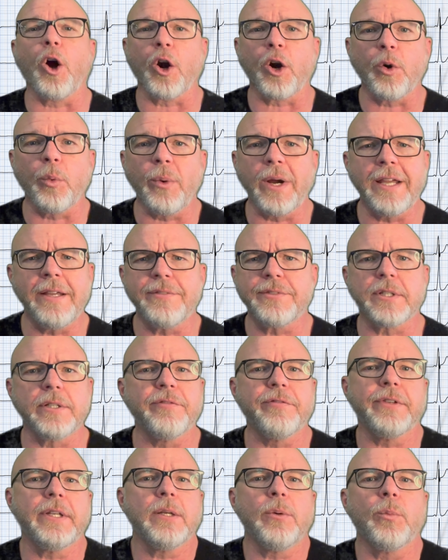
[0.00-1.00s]
R waves
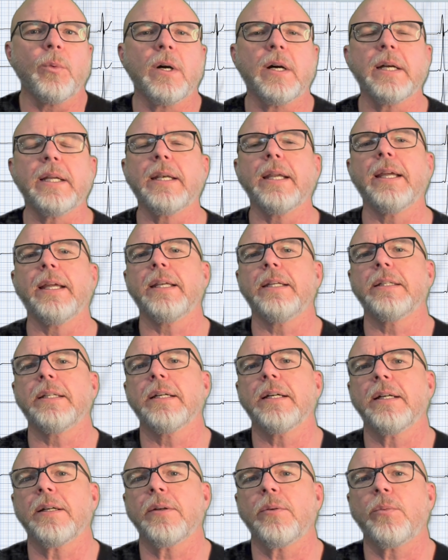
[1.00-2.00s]
in V1 and
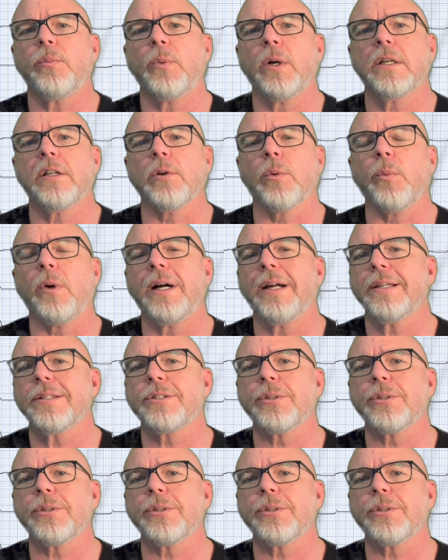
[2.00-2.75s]
wonder why.